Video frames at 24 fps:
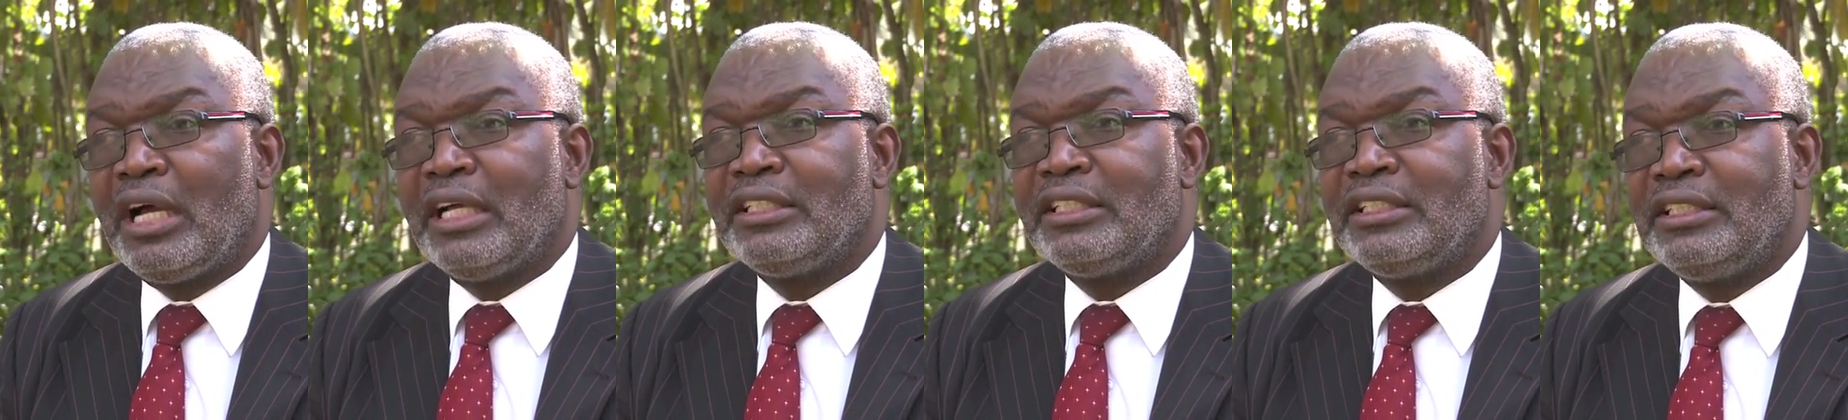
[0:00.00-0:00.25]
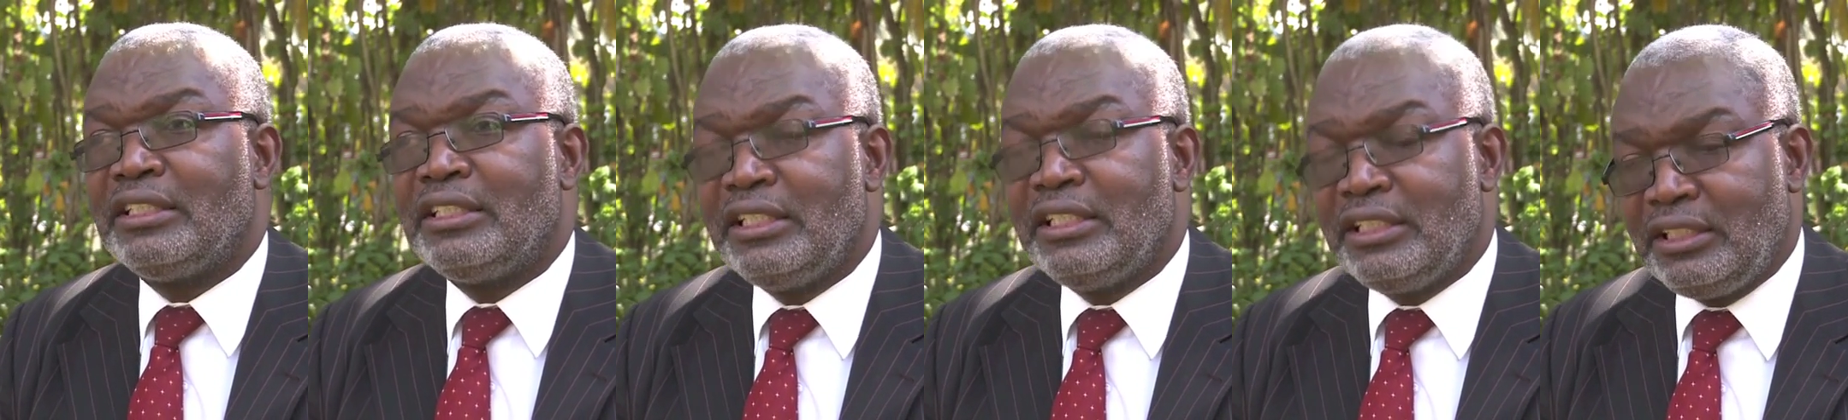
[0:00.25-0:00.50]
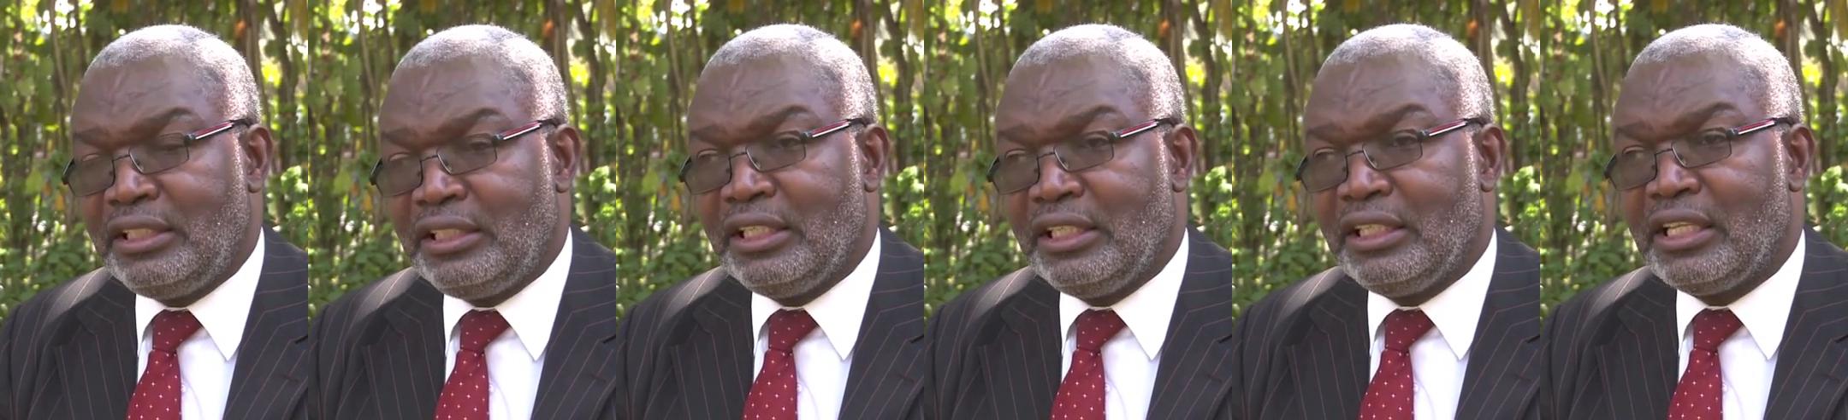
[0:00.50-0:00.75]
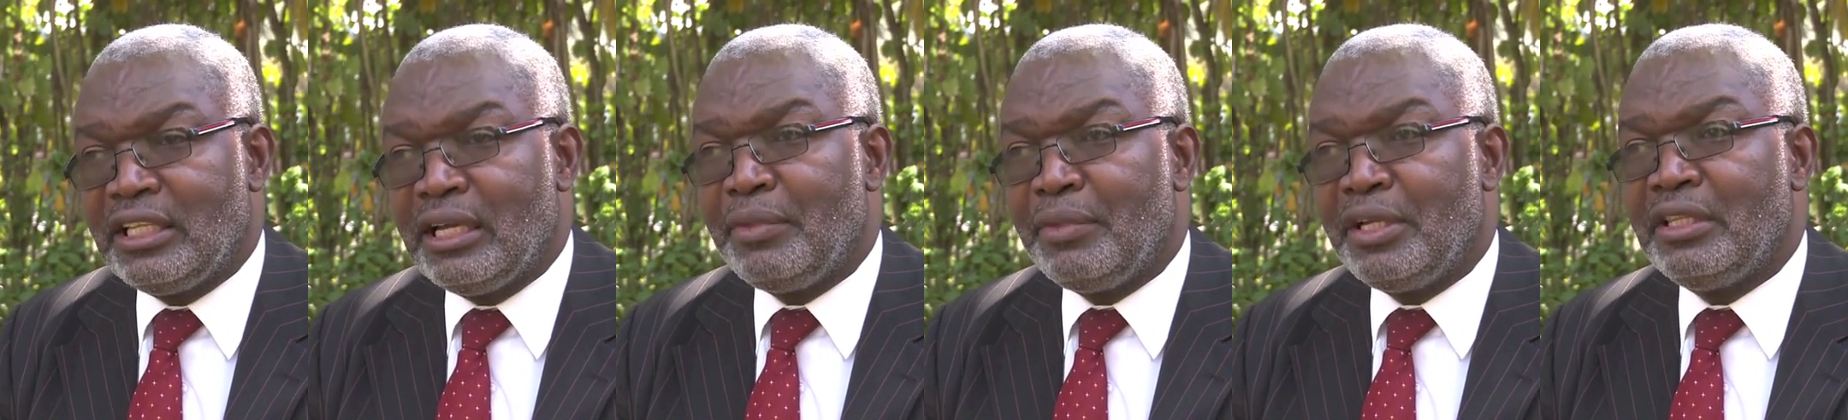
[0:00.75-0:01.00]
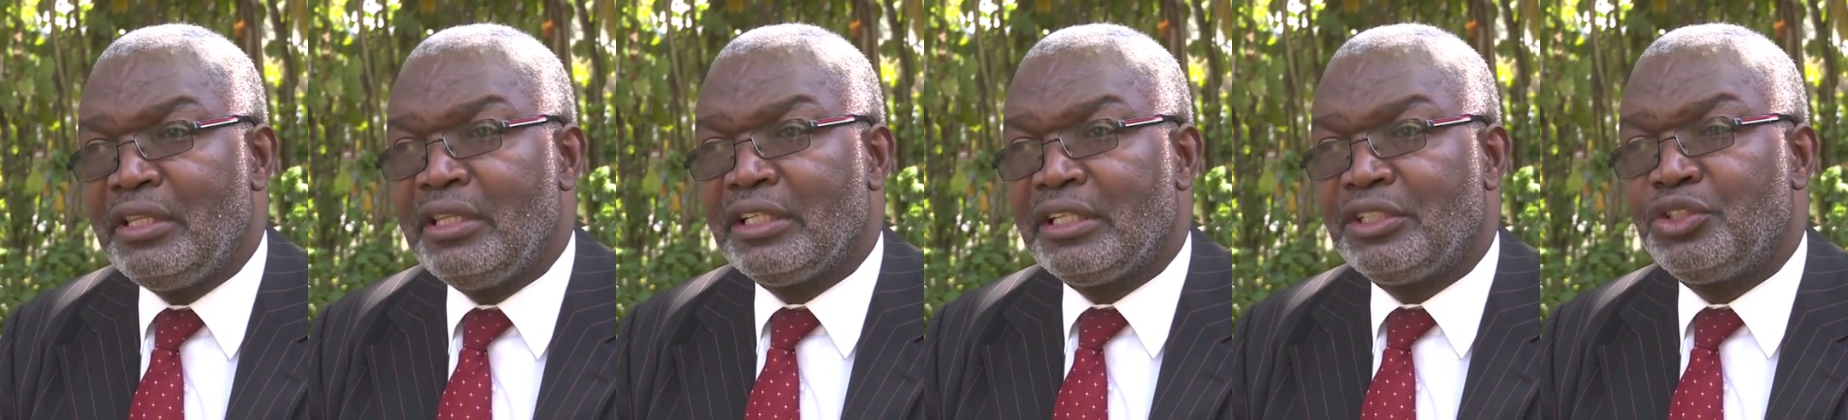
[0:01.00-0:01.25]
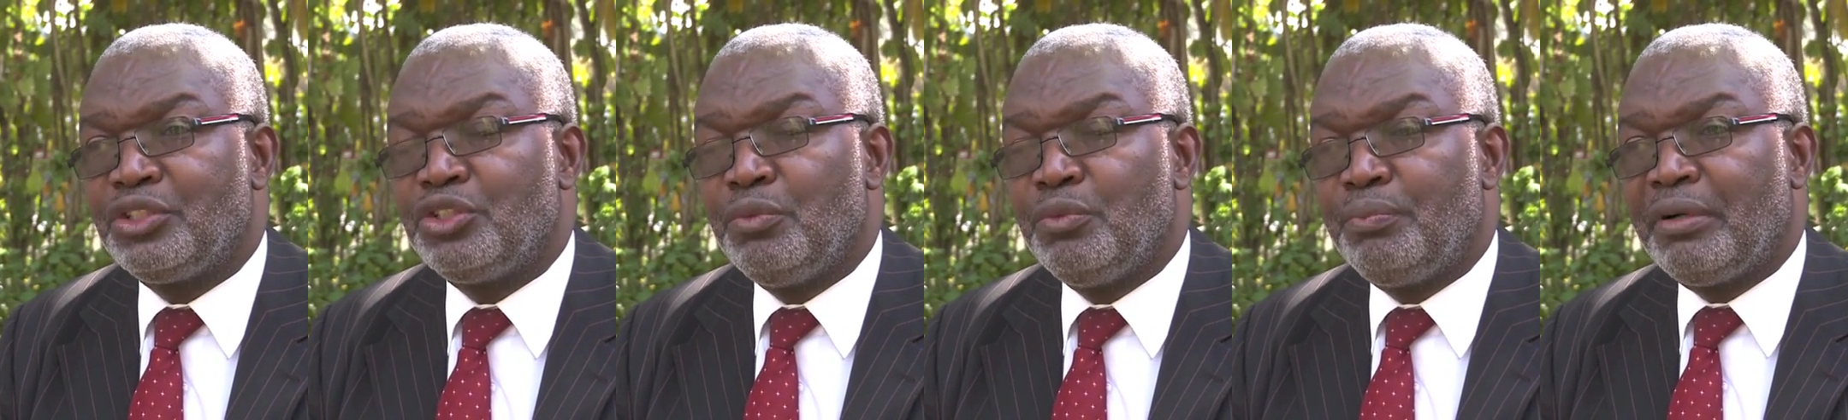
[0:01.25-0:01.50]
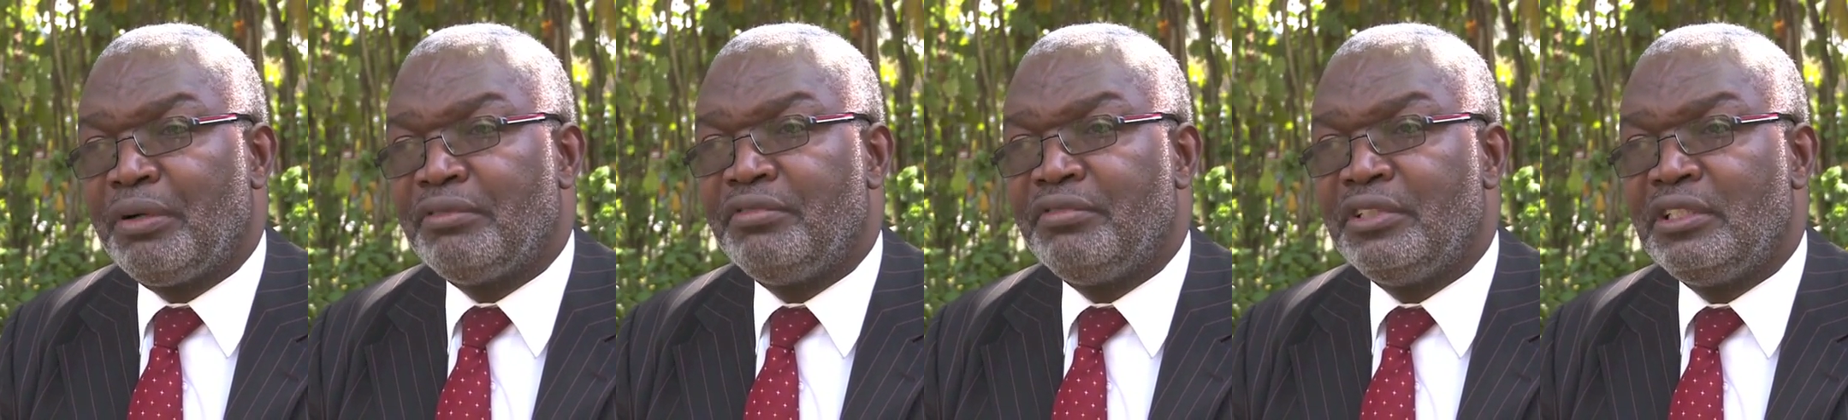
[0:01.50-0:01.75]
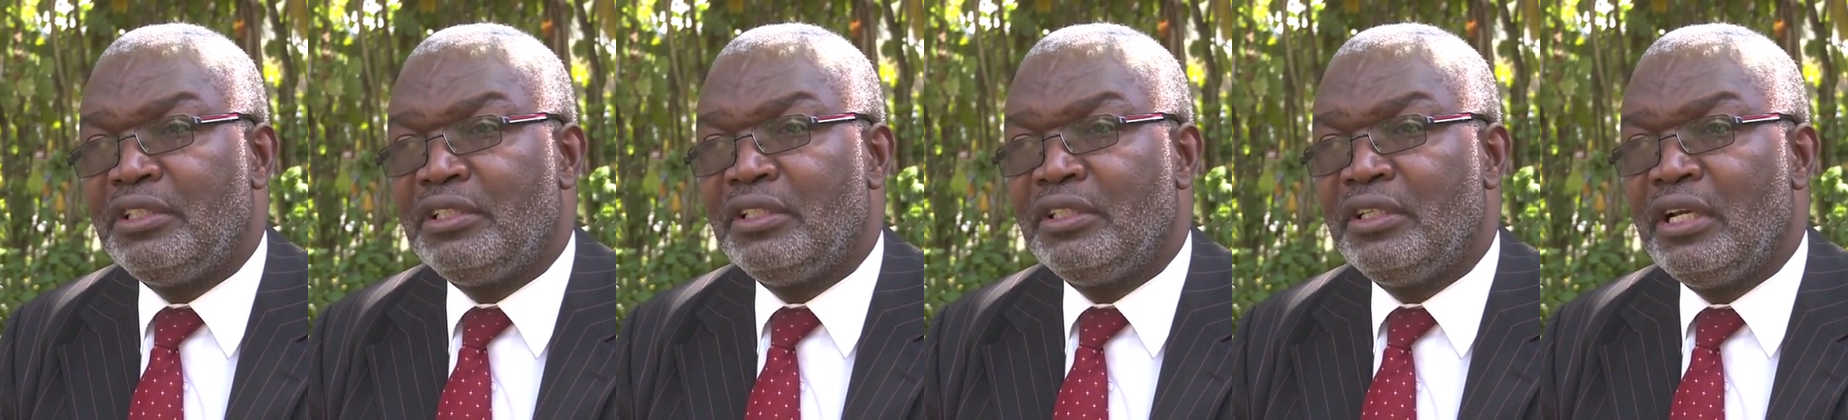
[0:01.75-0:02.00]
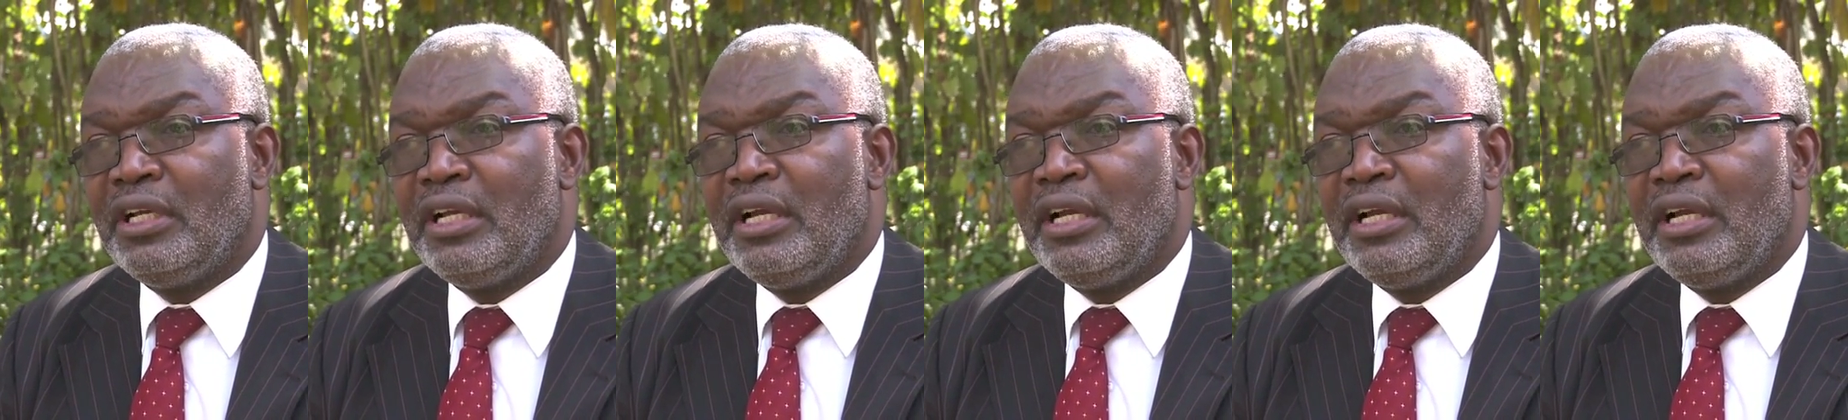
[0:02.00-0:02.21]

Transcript: assisting them in the supervision,